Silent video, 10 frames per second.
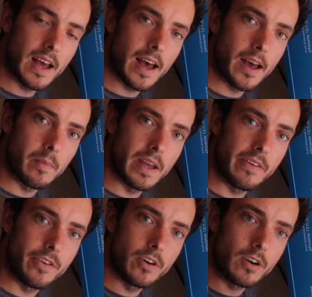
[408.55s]

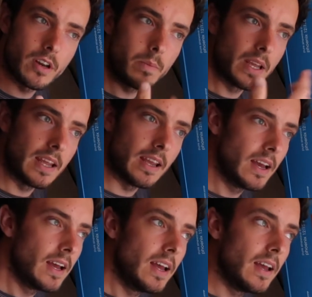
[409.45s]
If you're going to be
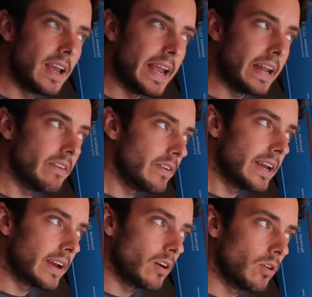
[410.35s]
in a
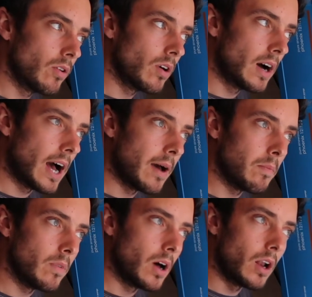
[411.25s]
vehicle a
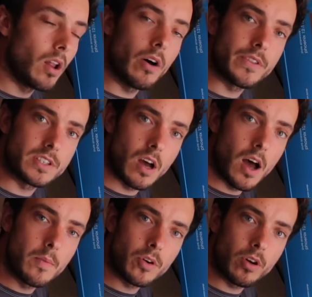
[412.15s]
lot of the
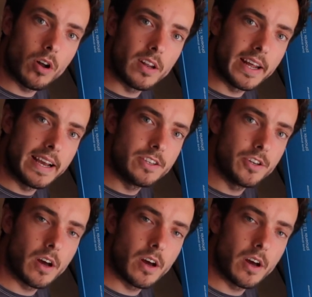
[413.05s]
time or on holidays,